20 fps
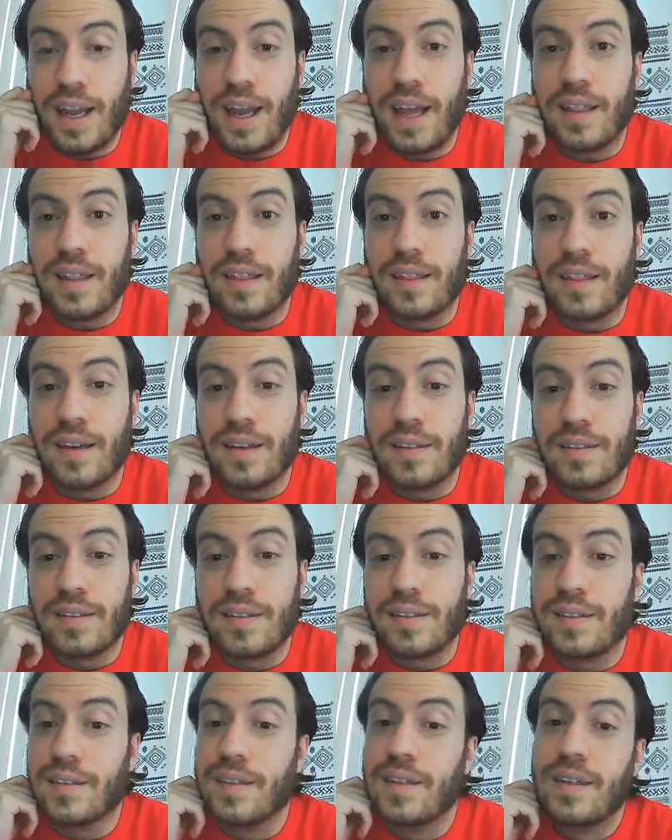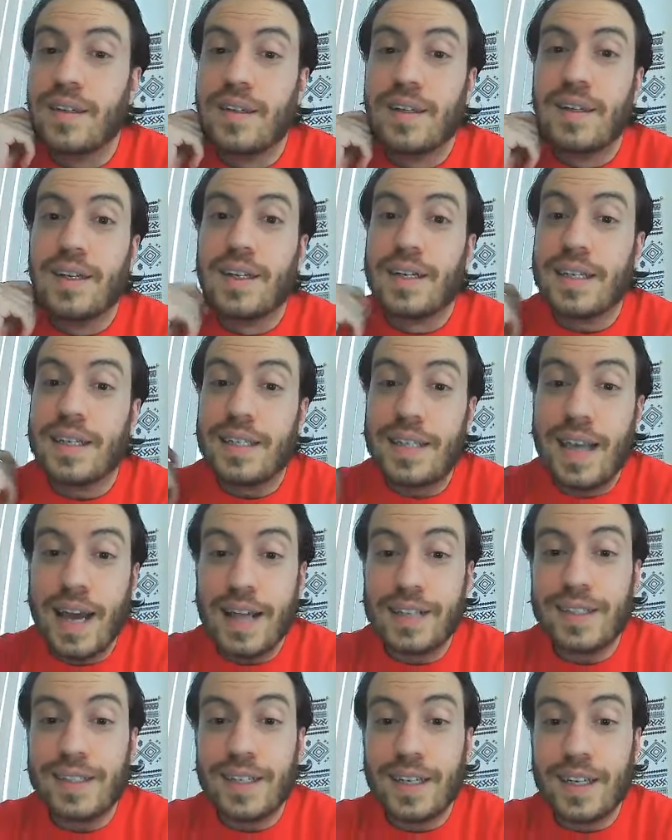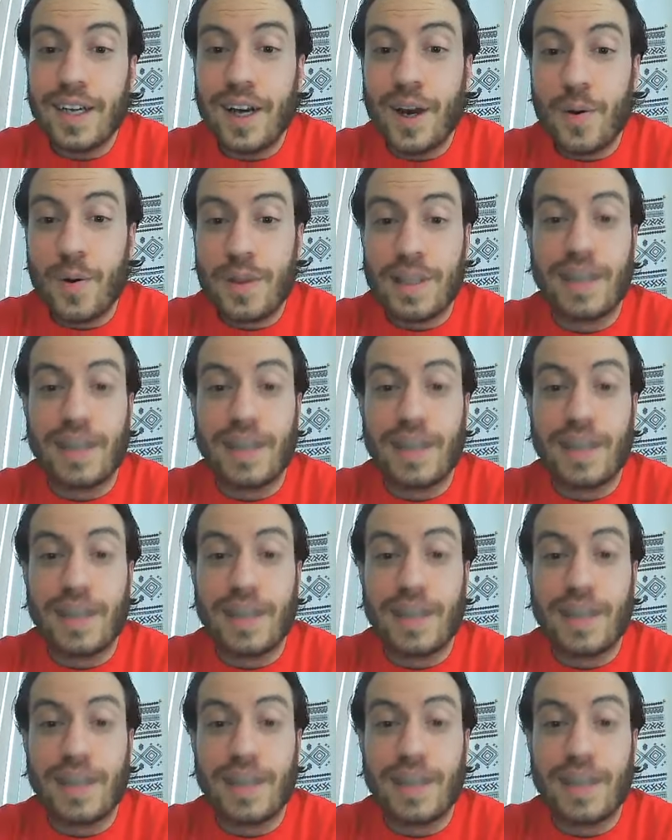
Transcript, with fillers: And thus, Kattan's going to go.